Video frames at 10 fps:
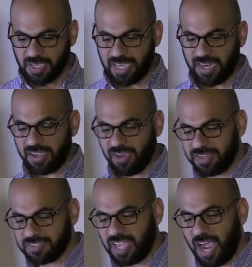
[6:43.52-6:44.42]
And I
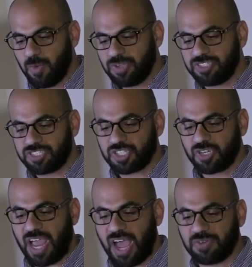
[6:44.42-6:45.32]
honestly, I wasn't
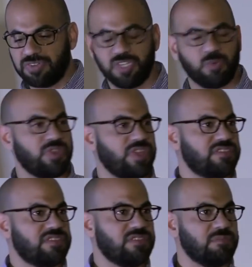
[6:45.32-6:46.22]
sure how to deal with
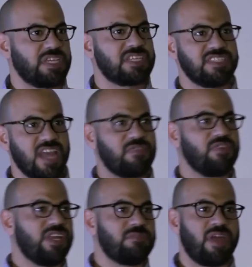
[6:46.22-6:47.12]
this, because
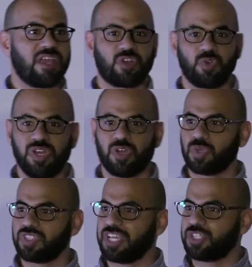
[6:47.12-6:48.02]
never in my career
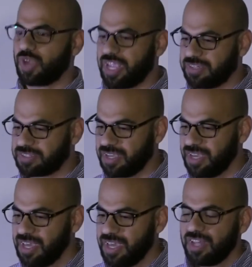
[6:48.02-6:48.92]
was I trained
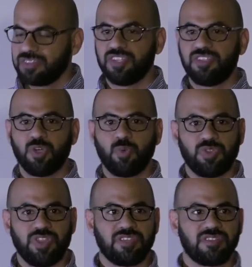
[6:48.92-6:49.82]
to deal
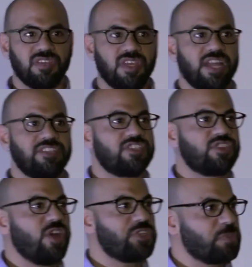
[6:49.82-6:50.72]
with this. And I just
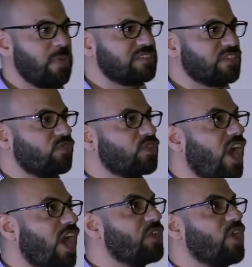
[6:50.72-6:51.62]
thought to myself,
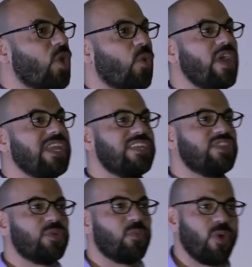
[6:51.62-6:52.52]
God, what
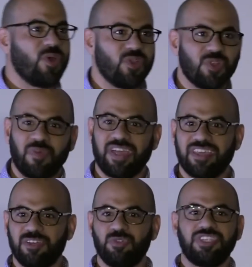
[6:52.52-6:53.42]
in the world am I
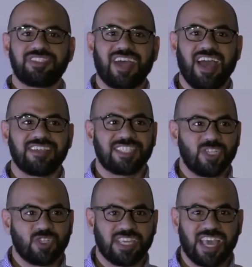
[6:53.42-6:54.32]
going to do? This guy is
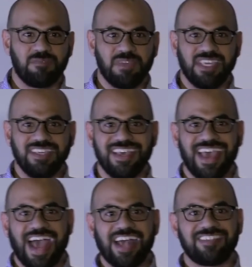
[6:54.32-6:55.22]
looking at me
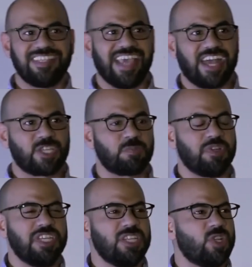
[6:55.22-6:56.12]
as the
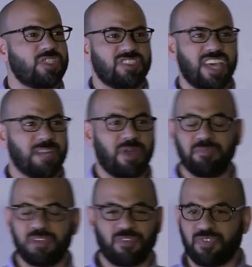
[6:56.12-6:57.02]
expert. He looks dead at me. I'll
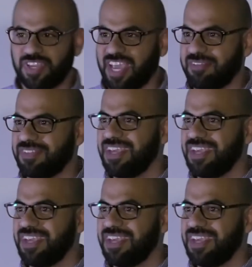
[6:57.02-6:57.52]
never forget.